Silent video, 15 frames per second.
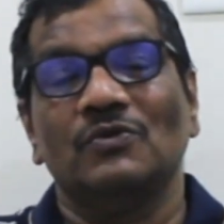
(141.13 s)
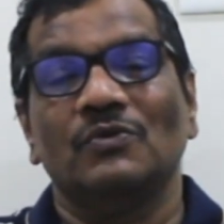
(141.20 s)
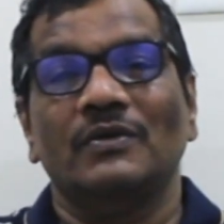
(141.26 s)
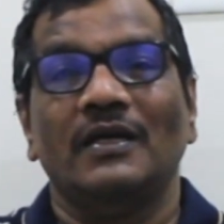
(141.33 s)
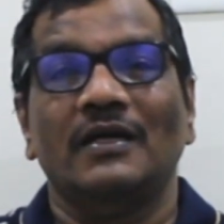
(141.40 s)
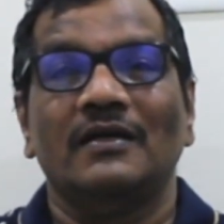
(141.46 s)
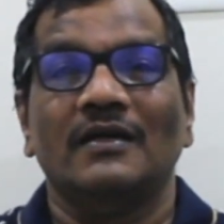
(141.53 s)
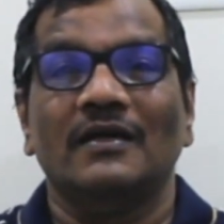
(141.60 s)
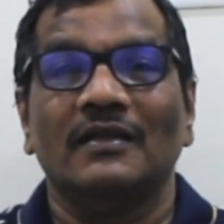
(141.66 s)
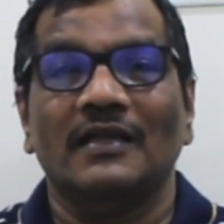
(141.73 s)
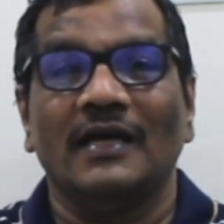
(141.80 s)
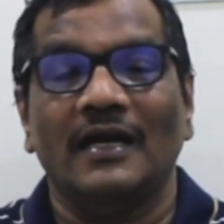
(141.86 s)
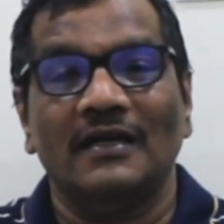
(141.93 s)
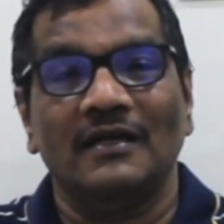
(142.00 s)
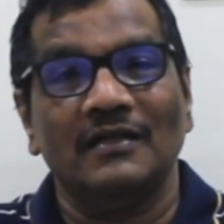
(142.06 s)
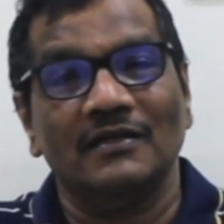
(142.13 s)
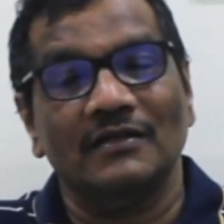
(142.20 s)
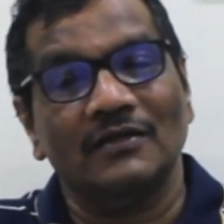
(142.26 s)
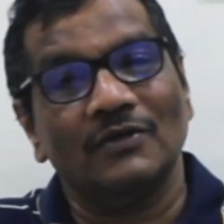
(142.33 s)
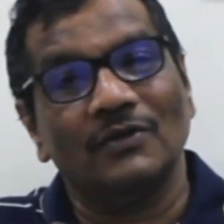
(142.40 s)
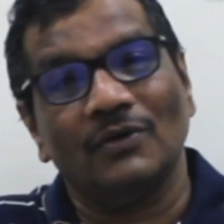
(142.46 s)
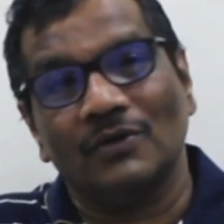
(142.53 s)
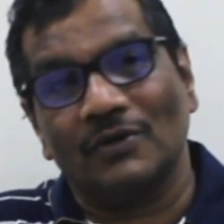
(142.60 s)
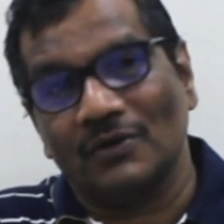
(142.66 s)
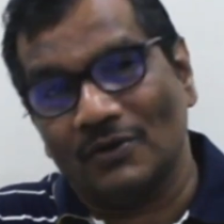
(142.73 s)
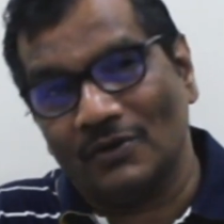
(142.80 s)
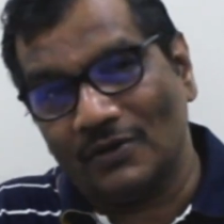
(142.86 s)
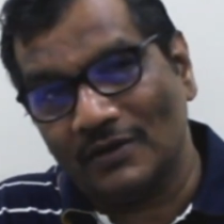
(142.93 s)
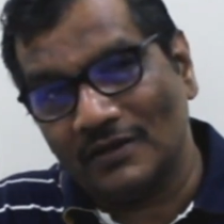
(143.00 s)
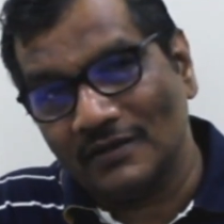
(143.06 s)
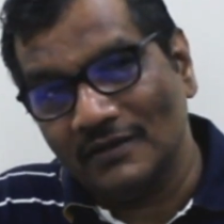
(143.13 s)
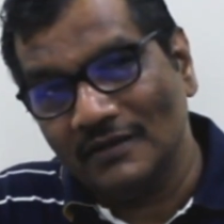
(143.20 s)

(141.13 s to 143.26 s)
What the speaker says: donated that year or not.